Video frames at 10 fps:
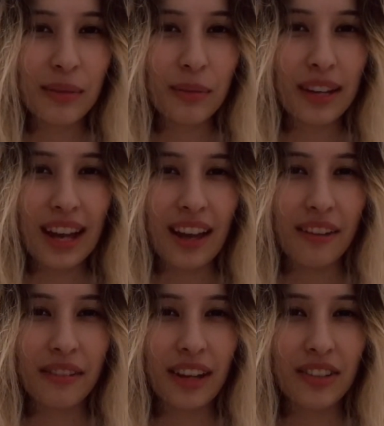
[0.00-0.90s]
we have
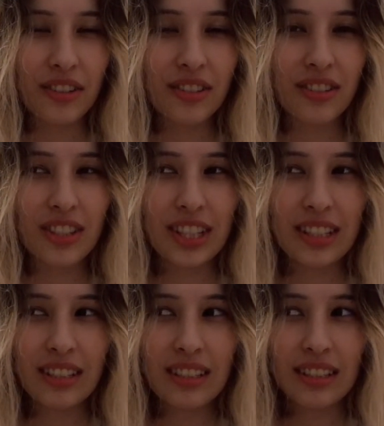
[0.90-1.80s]
extra
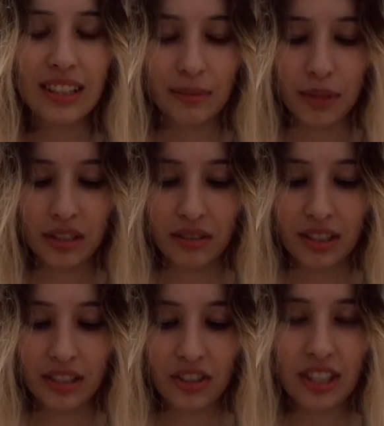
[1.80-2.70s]
cheese, like mozzarella
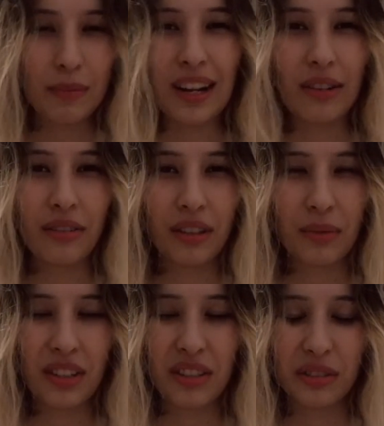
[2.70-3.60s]
cheese, but I don't think we
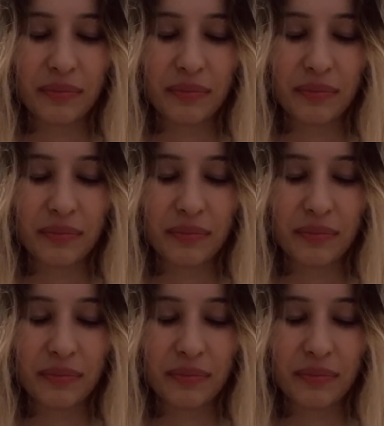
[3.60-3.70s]
do.